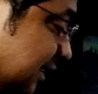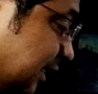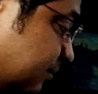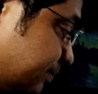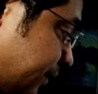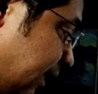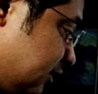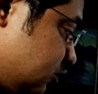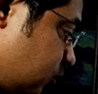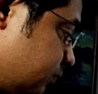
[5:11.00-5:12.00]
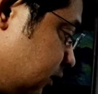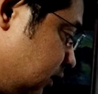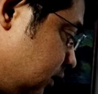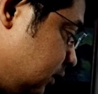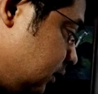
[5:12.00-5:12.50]
comprised of
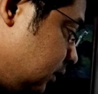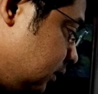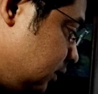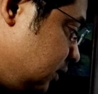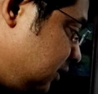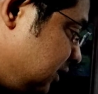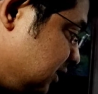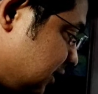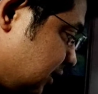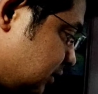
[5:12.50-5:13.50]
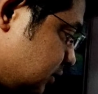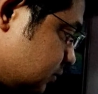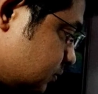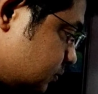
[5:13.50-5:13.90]
the T cells.